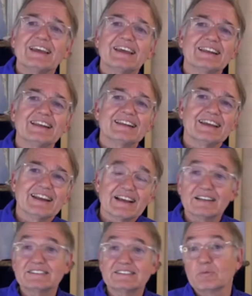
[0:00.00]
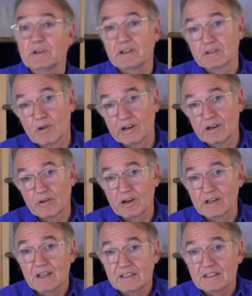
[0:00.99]
And I kind of said, well, you're the one who
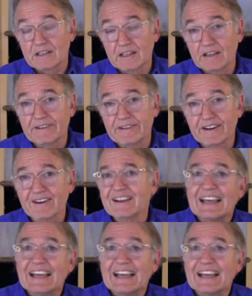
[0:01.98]
wanted to live here.